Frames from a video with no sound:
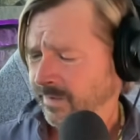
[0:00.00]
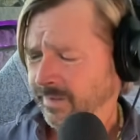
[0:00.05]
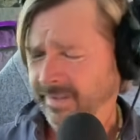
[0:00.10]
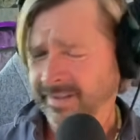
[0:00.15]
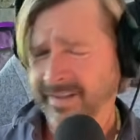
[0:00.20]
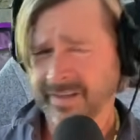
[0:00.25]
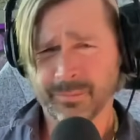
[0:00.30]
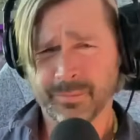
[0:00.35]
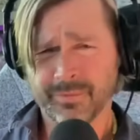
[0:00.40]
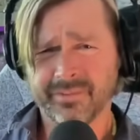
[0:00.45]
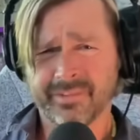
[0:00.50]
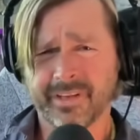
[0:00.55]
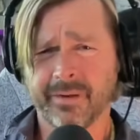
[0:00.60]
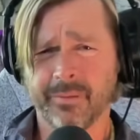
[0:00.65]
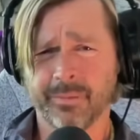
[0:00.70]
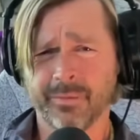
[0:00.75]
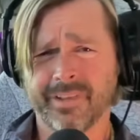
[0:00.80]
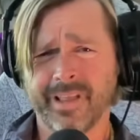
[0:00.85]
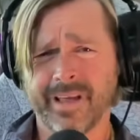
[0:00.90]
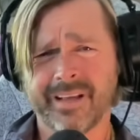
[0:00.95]
it
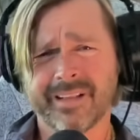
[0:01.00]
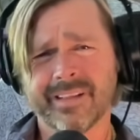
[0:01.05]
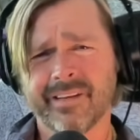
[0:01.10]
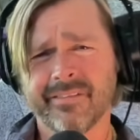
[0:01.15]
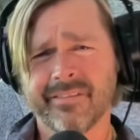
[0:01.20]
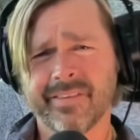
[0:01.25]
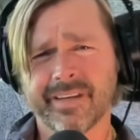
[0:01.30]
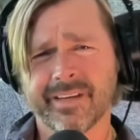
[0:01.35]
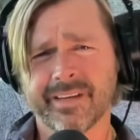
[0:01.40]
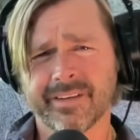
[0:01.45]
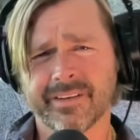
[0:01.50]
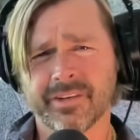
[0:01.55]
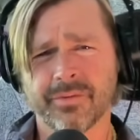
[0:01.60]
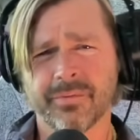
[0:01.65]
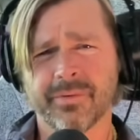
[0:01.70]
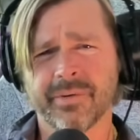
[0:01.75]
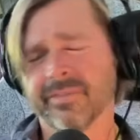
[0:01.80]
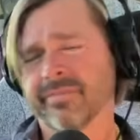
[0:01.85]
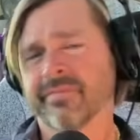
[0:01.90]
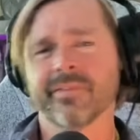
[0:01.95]
was like living in two
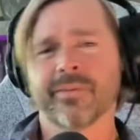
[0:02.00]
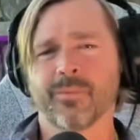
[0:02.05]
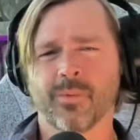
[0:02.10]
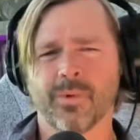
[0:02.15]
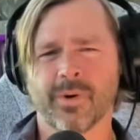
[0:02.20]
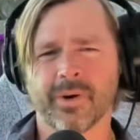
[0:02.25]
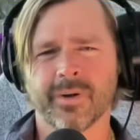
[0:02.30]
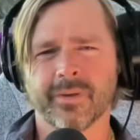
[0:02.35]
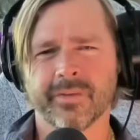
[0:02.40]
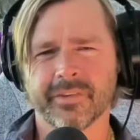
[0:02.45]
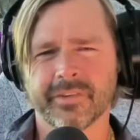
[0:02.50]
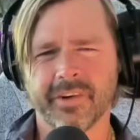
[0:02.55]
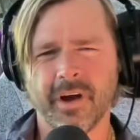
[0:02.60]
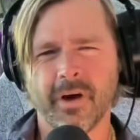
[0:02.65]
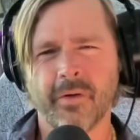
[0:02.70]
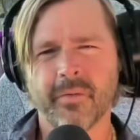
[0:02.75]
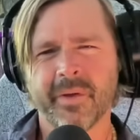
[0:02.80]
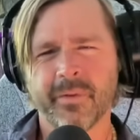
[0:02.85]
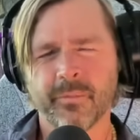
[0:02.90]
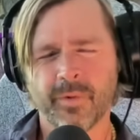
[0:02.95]
different worlds,
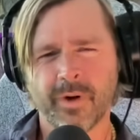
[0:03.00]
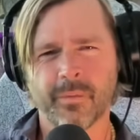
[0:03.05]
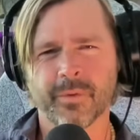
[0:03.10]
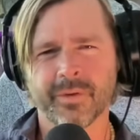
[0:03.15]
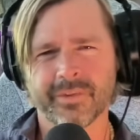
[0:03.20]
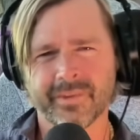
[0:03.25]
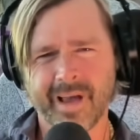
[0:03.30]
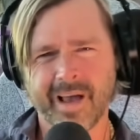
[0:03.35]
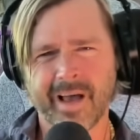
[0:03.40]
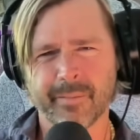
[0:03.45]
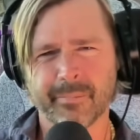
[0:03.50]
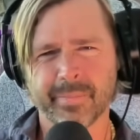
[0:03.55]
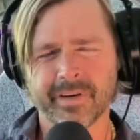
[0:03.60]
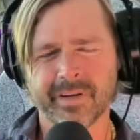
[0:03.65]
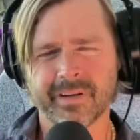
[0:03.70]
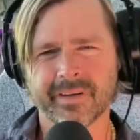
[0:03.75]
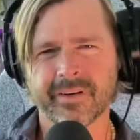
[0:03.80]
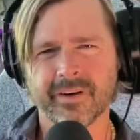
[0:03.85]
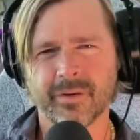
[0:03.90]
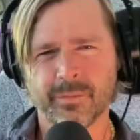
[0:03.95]
knowing what was
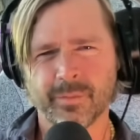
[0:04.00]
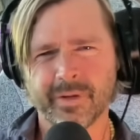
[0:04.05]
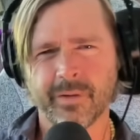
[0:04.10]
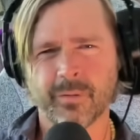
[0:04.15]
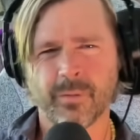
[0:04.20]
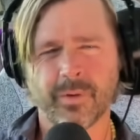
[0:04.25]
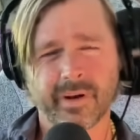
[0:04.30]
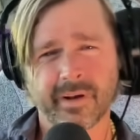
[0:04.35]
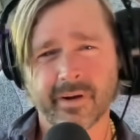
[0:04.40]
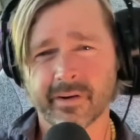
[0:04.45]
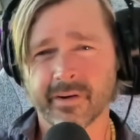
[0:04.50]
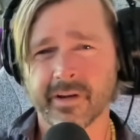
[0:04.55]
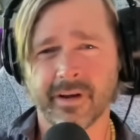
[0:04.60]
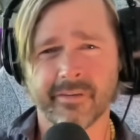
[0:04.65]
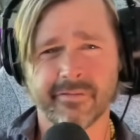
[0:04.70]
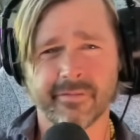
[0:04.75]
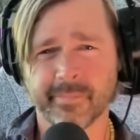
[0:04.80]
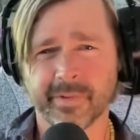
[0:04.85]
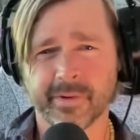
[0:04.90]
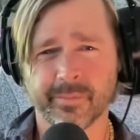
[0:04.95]
happening, knowing what our
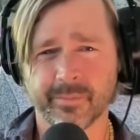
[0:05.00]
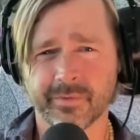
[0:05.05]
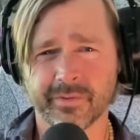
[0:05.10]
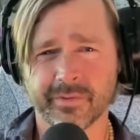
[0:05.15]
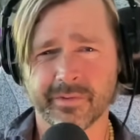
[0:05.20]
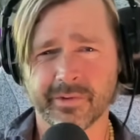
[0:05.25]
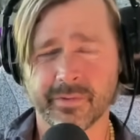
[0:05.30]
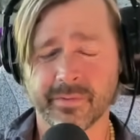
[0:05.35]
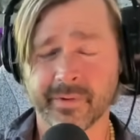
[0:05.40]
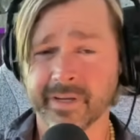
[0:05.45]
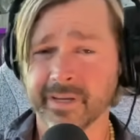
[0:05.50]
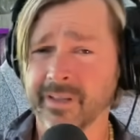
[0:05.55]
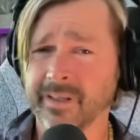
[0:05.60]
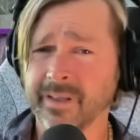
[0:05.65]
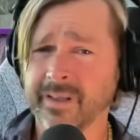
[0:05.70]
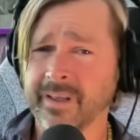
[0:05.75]
government was doing,